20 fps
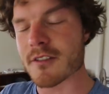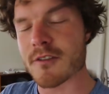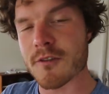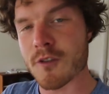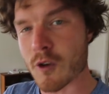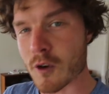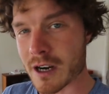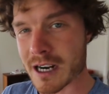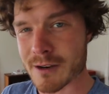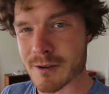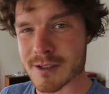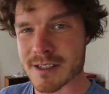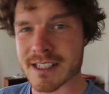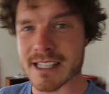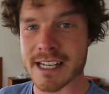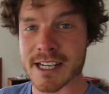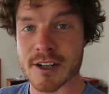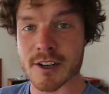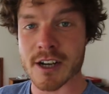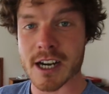4 hours
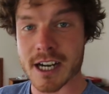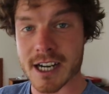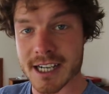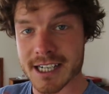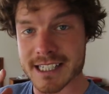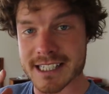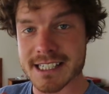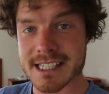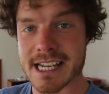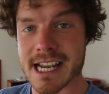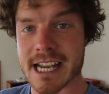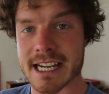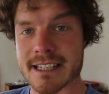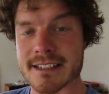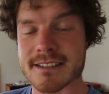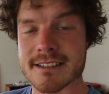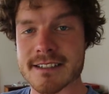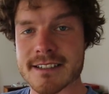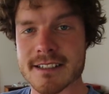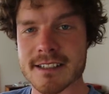later, I got a
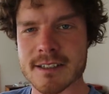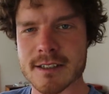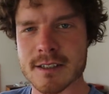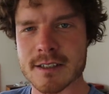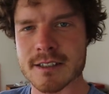text.